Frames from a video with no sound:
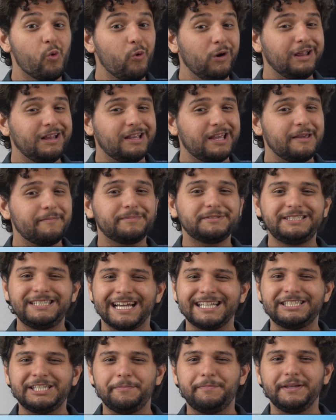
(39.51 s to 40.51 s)
We'll give
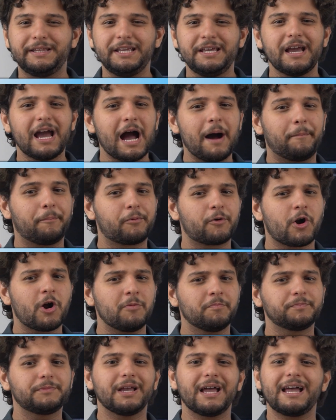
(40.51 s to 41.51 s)
ChatGPT a
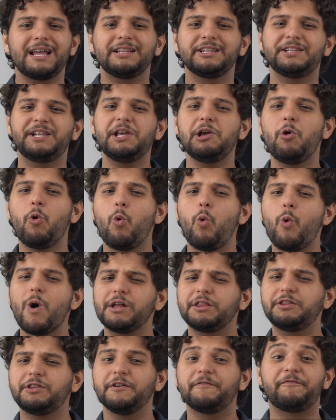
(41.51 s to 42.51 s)
prompt and see
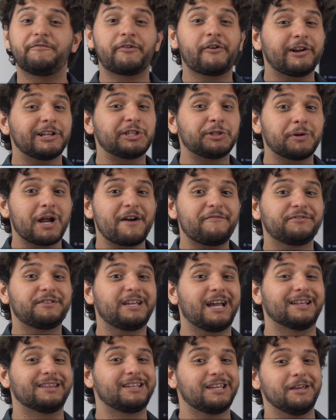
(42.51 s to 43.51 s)
what the first
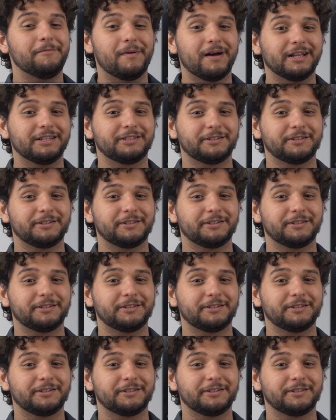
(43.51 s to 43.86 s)
draft can give us.